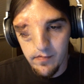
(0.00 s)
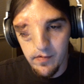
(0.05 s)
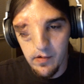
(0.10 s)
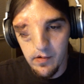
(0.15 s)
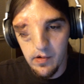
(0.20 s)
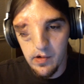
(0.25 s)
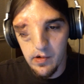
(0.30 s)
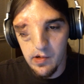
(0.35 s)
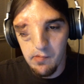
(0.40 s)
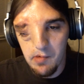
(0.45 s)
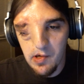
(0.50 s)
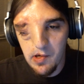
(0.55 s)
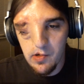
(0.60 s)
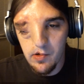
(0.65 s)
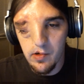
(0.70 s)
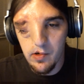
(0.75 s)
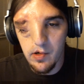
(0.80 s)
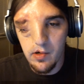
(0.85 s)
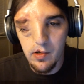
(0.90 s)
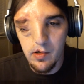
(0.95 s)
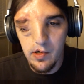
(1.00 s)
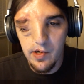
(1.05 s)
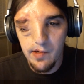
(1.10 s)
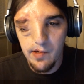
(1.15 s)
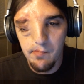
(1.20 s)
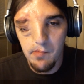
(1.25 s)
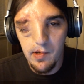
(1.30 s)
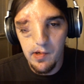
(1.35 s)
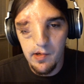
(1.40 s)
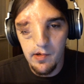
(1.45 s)
especially Christmas
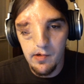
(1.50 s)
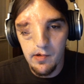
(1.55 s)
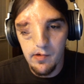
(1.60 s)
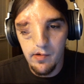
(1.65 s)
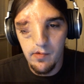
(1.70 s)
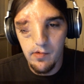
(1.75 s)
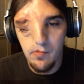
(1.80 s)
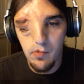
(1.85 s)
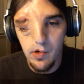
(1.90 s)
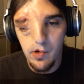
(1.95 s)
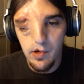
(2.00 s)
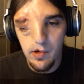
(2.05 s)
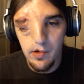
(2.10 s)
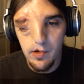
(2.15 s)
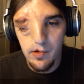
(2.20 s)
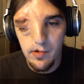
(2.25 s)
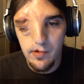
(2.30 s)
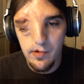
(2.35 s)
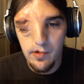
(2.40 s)
is the worst,